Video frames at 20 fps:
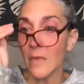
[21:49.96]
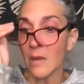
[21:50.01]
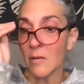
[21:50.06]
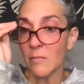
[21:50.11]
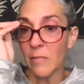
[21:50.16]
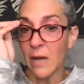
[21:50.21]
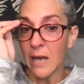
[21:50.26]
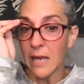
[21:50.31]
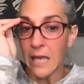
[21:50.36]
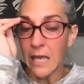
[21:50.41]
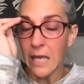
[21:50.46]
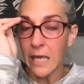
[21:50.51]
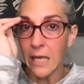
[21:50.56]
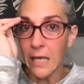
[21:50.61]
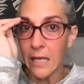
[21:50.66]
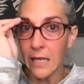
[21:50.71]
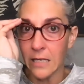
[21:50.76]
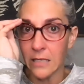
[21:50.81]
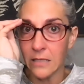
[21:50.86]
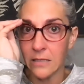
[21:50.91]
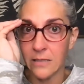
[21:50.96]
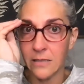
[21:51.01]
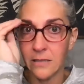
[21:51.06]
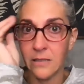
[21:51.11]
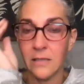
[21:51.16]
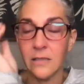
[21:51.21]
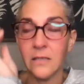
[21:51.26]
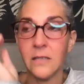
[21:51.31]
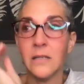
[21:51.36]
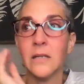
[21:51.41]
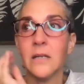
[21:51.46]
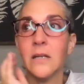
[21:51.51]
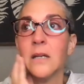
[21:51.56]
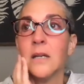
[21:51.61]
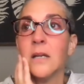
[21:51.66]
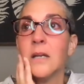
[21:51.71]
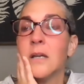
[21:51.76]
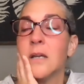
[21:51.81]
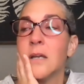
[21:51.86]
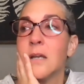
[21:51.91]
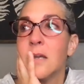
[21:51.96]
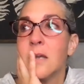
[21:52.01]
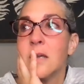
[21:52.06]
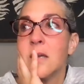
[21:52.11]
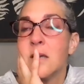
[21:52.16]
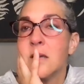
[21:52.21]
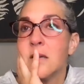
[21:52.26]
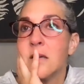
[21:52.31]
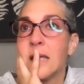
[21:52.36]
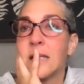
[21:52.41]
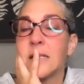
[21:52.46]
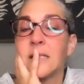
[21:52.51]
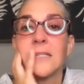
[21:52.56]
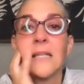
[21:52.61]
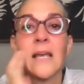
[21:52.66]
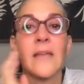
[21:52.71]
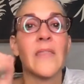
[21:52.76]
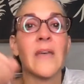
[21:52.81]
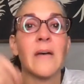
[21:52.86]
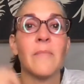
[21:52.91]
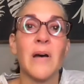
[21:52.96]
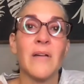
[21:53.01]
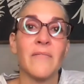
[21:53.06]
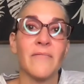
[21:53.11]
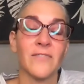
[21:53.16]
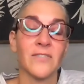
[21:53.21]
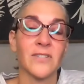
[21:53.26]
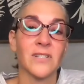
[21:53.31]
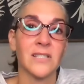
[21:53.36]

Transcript: my kids and set them up for